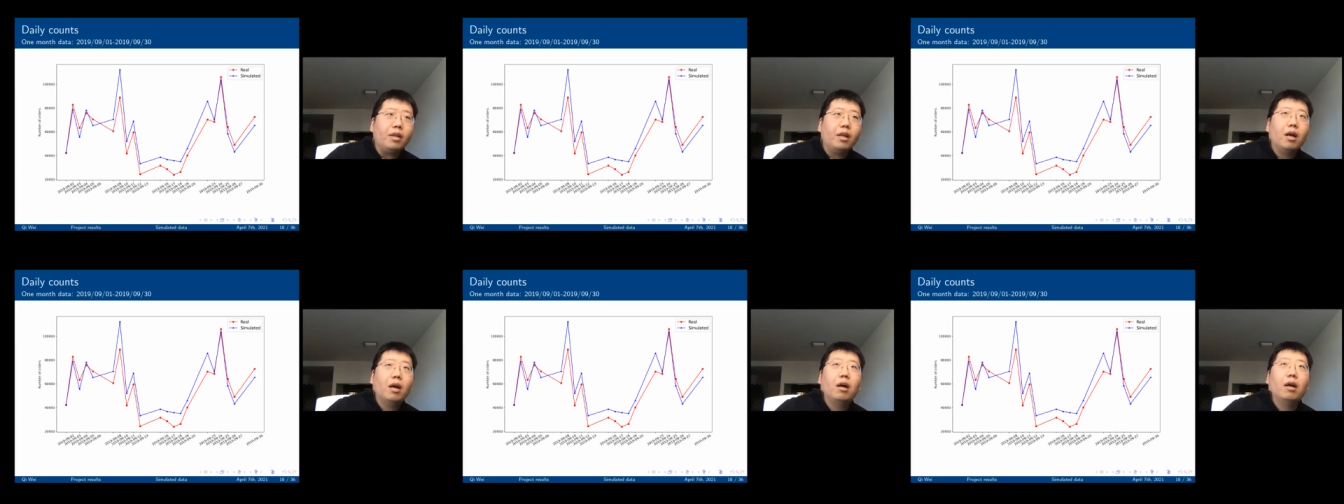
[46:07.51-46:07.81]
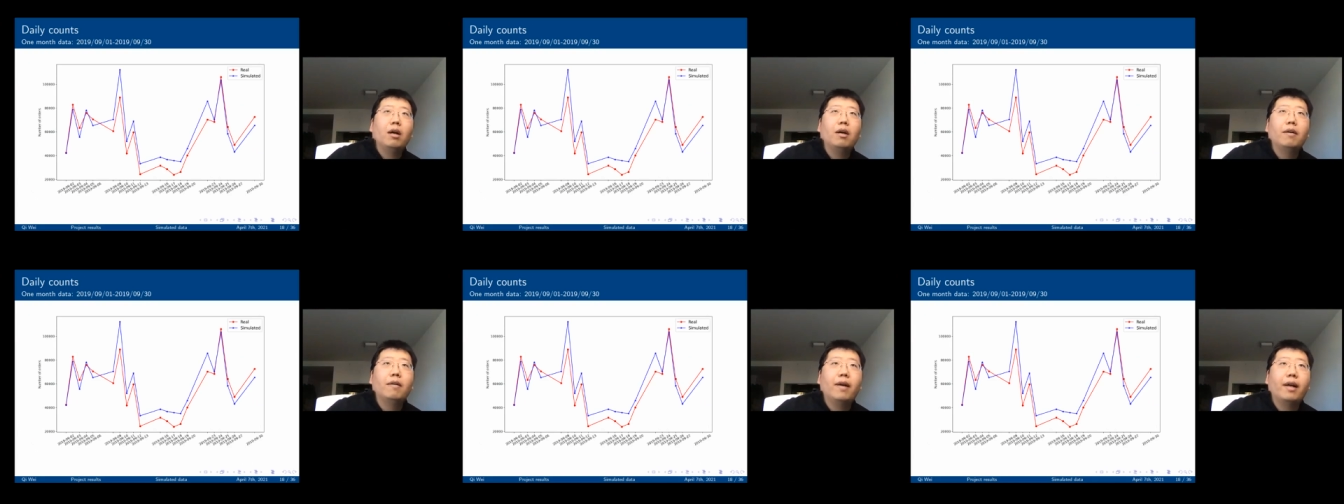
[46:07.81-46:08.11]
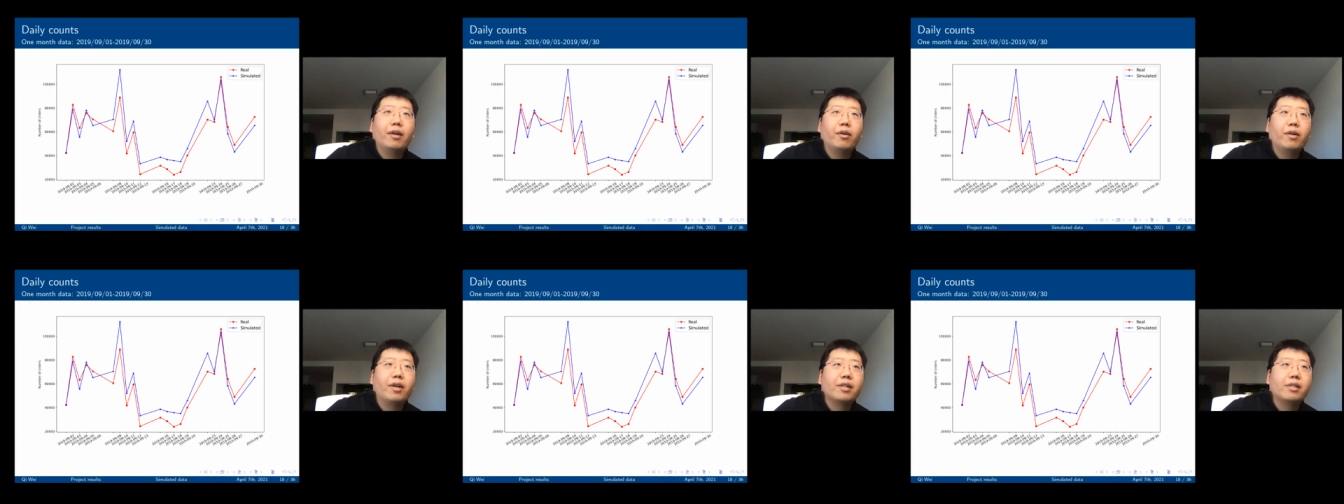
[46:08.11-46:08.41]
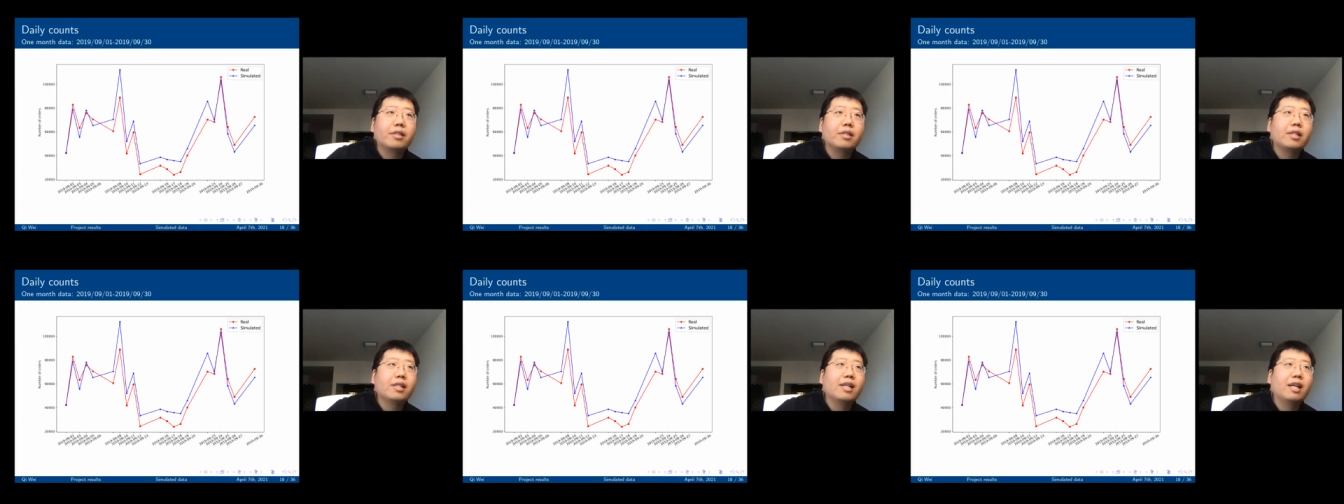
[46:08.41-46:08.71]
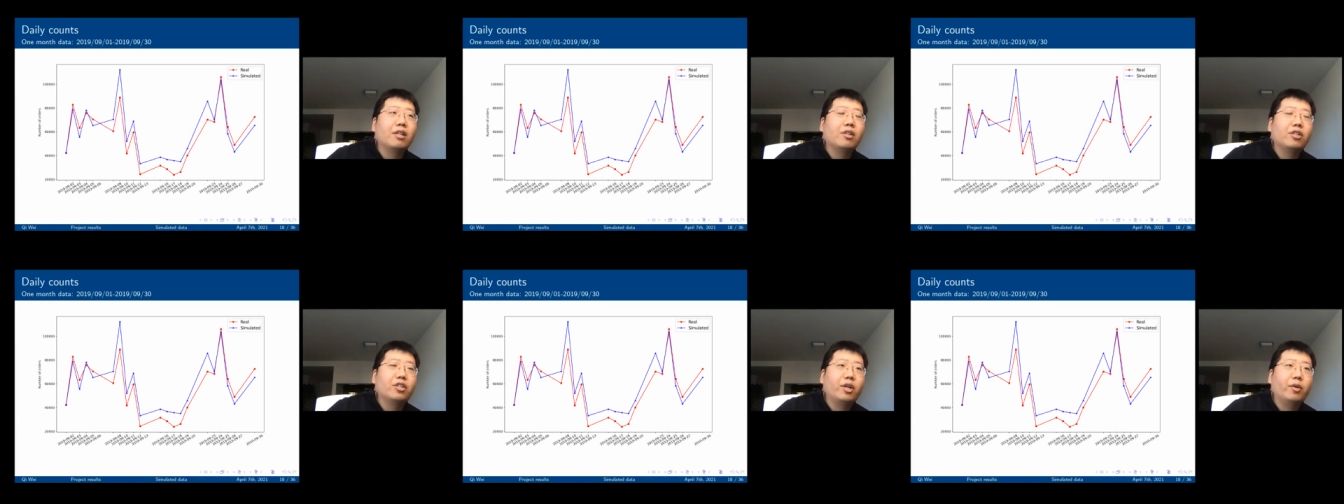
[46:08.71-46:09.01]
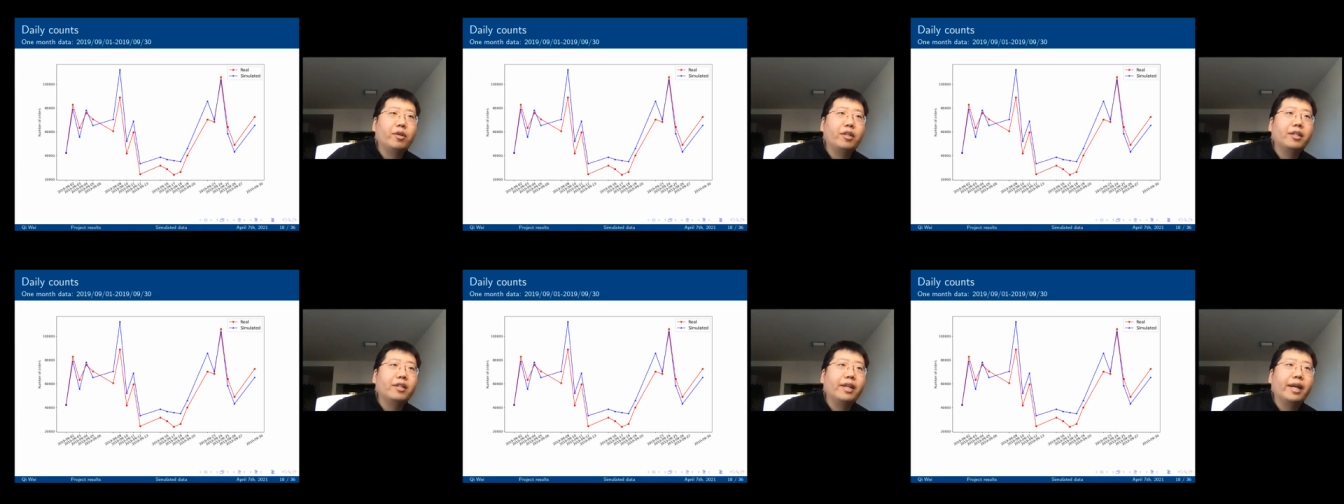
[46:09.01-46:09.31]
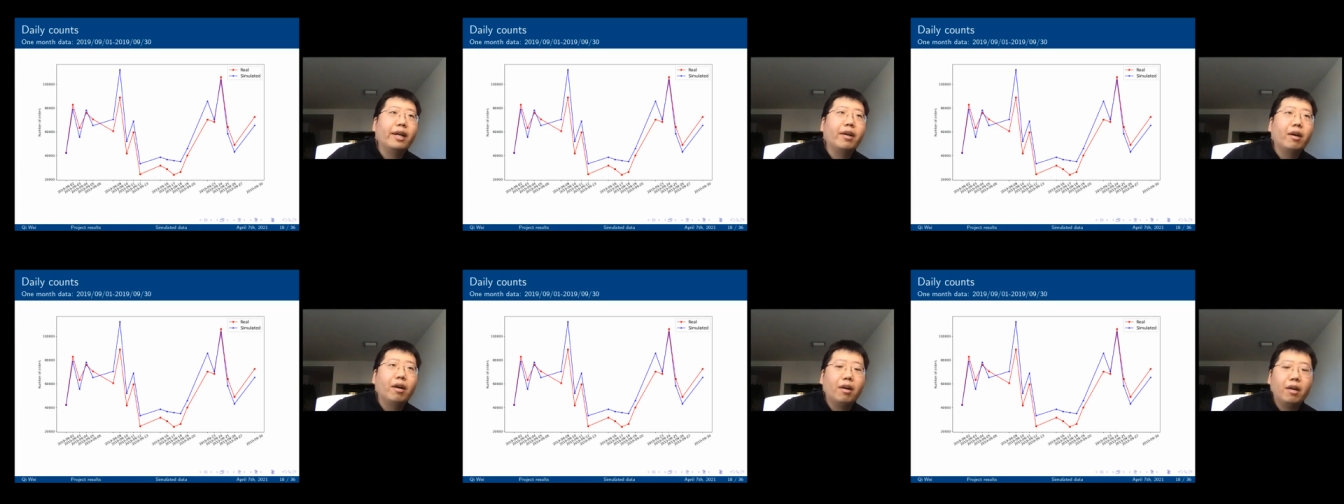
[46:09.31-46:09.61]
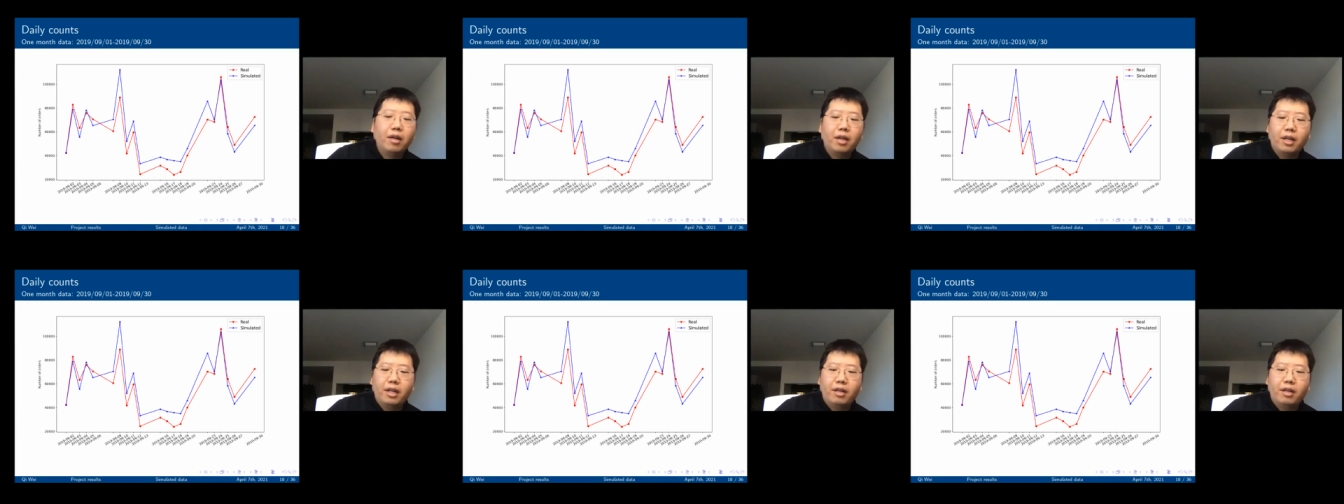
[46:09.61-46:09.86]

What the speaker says: And you can see that the generated data,